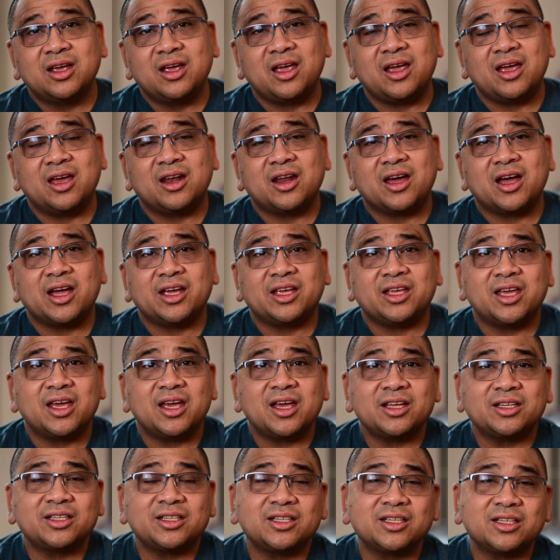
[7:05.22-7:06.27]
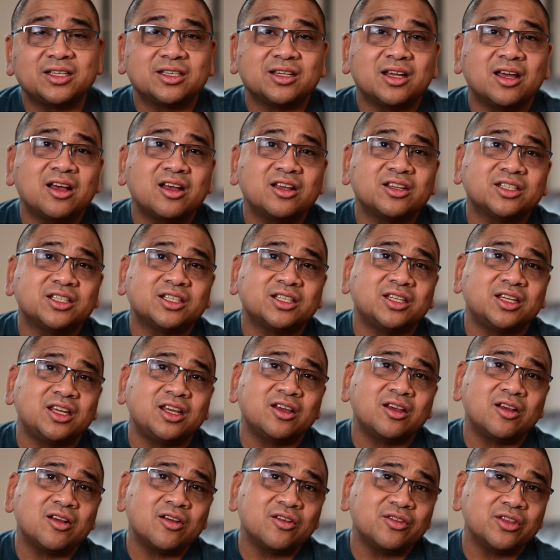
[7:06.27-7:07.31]
And I guess I'll
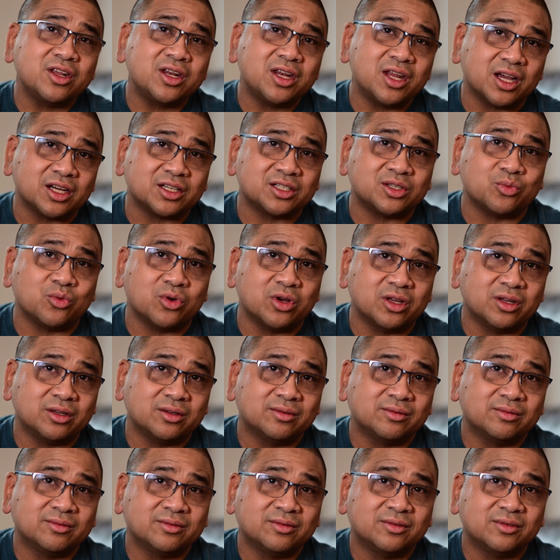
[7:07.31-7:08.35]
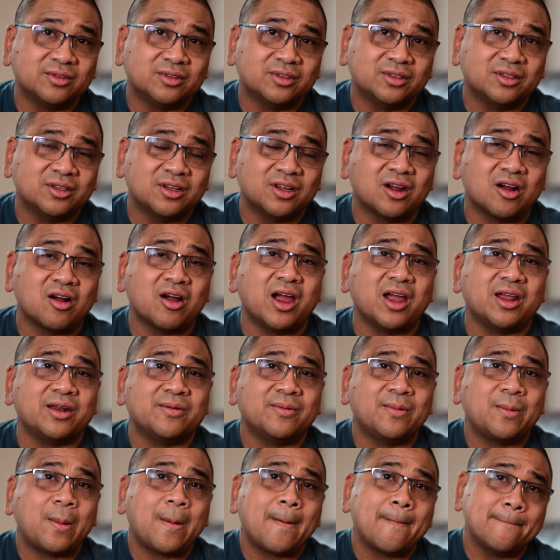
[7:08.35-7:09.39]
see you on the next one. All right.
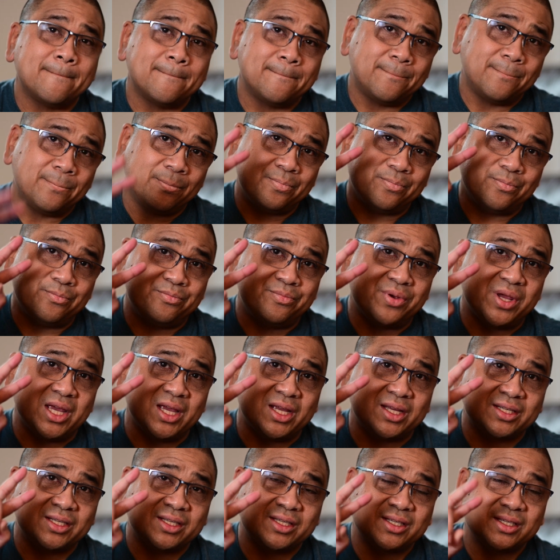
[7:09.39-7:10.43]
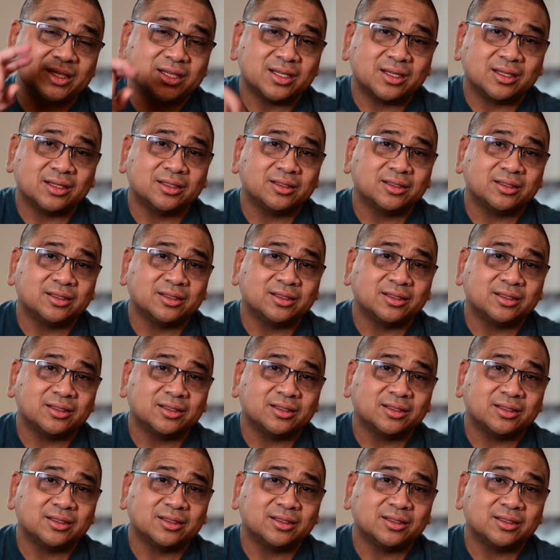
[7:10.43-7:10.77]
Peace.